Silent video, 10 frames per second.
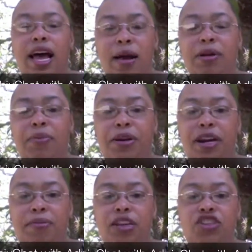I'm going to put
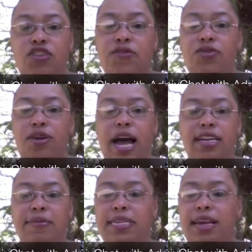it up there just for you
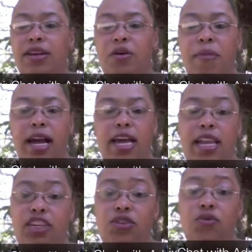guys because I know my
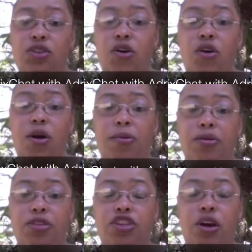connection was
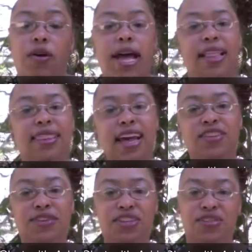horrible. So
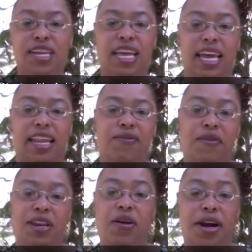thanks for tuning in. If you
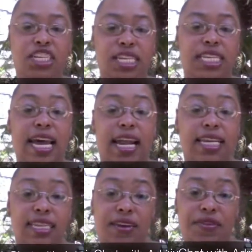have any questions,
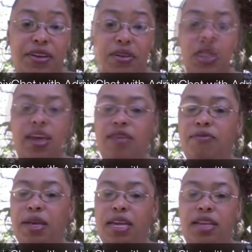Talent Diva on Twitter. Leave
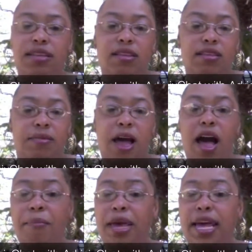me some
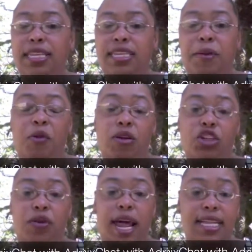comments. Tell me
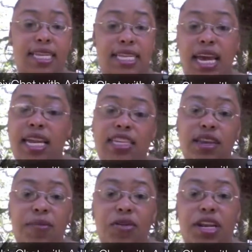what you would like to see in
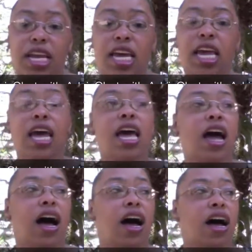community.
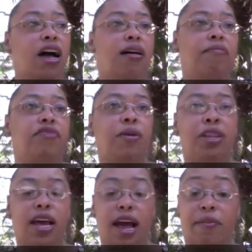Tell me
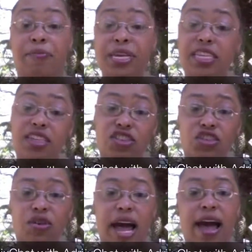the kind of business
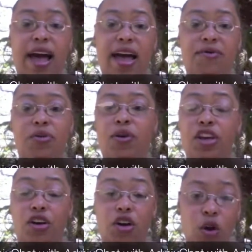that you have and
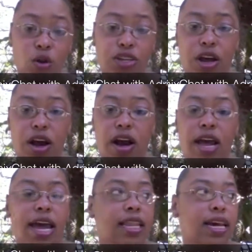what your goals are.
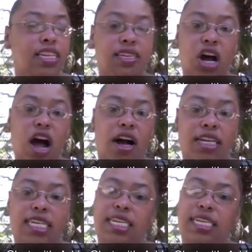Let's talk.
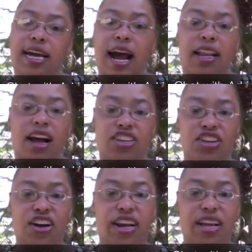Let's get this dialogue
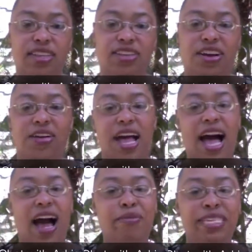started. So
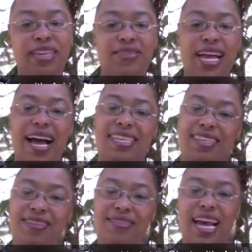I will see you guys
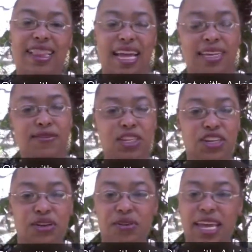soon, and thanks for
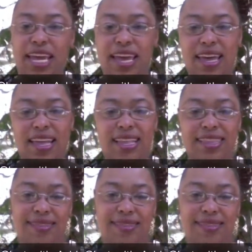tuning in.